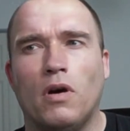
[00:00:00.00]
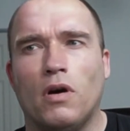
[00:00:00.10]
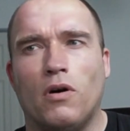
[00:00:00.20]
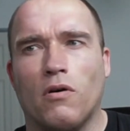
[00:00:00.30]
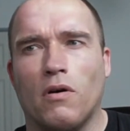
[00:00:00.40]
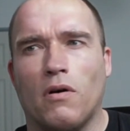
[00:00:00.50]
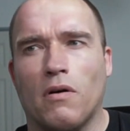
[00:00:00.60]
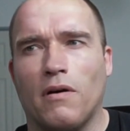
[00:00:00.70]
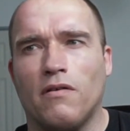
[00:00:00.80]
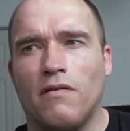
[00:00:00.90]
or
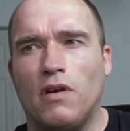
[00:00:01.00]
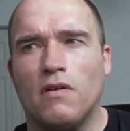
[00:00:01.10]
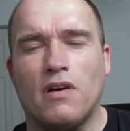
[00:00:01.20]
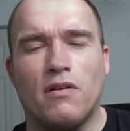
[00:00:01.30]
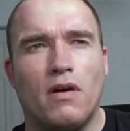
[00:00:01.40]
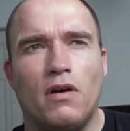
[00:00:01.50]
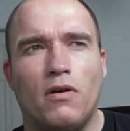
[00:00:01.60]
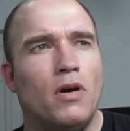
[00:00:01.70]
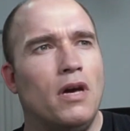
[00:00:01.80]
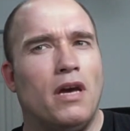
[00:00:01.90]
of the videos I try to do,
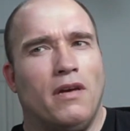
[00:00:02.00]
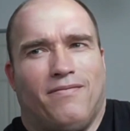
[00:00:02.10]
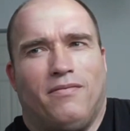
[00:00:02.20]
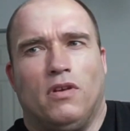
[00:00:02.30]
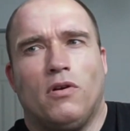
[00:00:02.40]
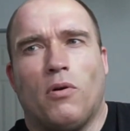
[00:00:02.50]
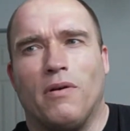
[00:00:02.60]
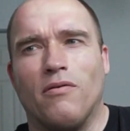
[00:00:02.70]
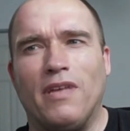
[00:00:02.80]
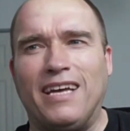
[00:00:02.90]
you don't
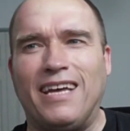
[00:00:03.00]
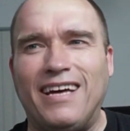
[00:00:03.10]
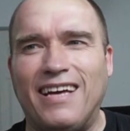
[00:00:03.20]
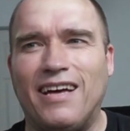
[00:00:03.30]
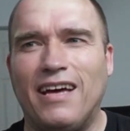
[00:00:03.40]
really need it.